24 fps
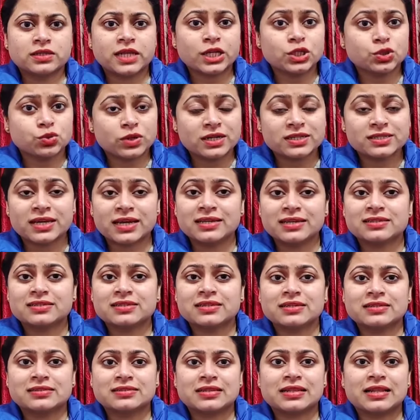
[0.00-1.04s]

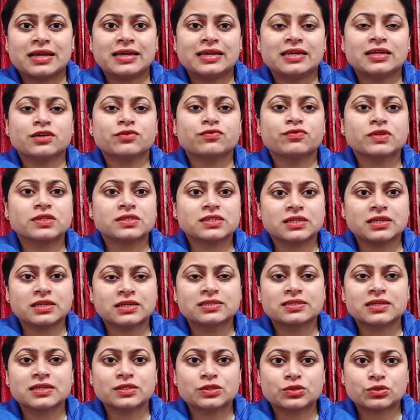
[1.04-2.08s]
sciences like physics,
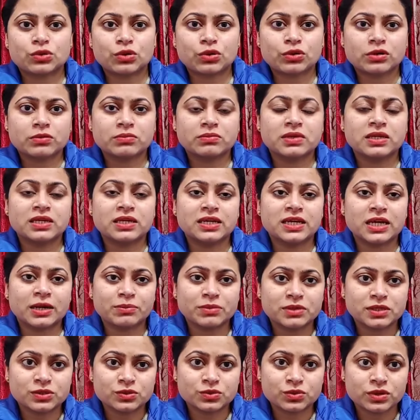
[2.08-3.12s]
astronomy,
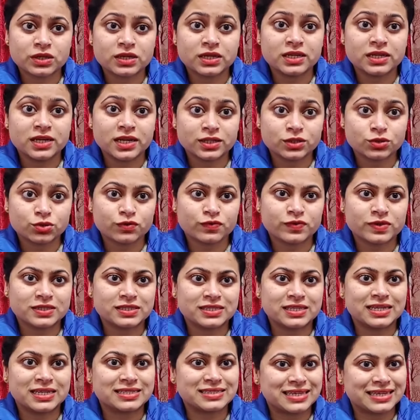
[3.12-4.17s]
chemistry,
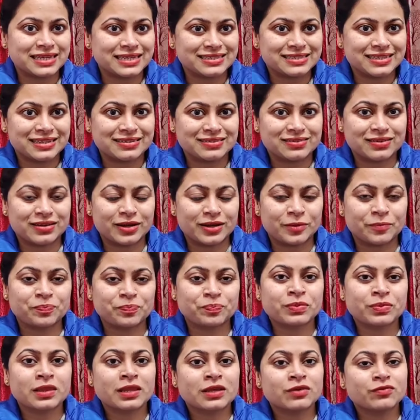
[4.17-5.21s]
astrophysics, etc.
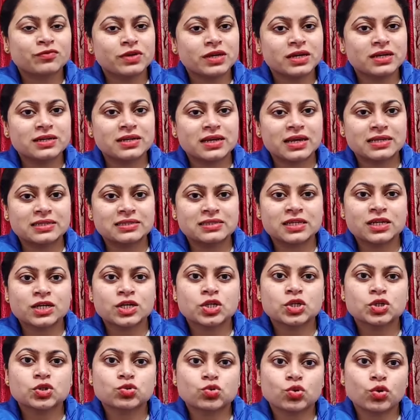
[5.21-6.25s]
Whereas
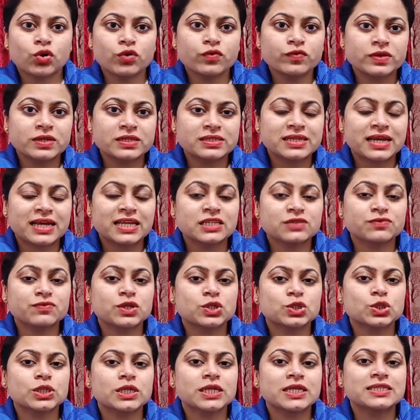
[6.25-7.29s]
soft science fiction
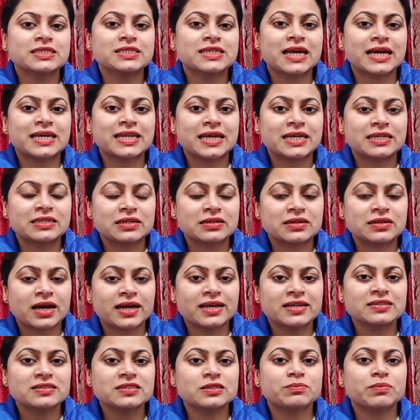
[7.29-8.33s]
is
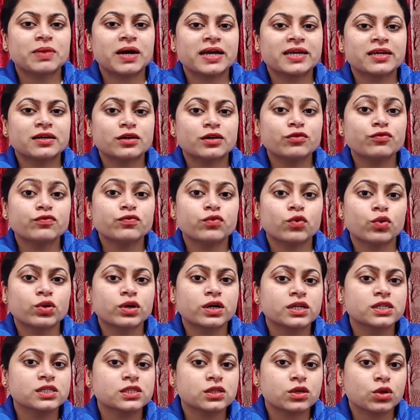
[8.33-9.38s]
characterized by a
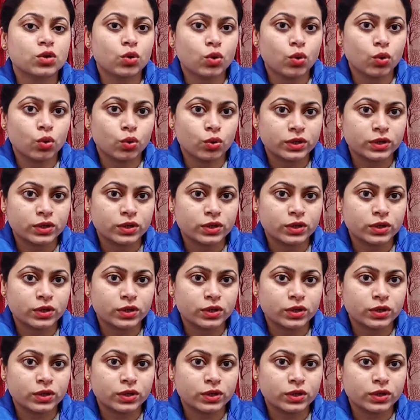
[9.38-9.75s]
focus on